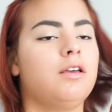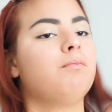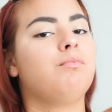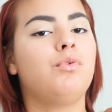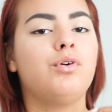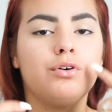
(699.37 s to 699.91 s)

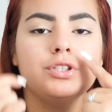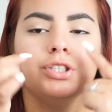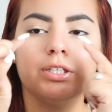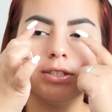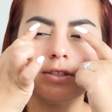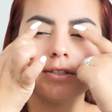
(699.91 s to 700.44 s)
more
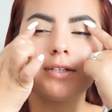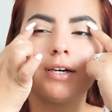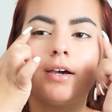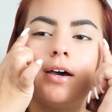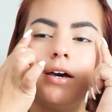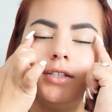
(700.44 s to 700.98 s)
just
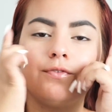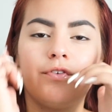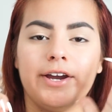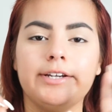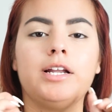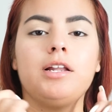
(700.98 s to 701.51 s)

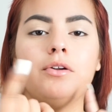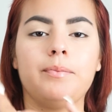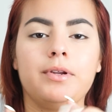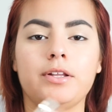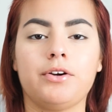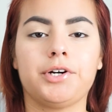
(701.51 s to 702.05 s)
defining a little bit
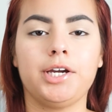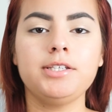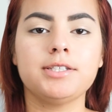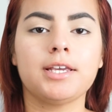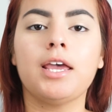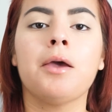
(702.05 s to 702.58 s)
in the crease,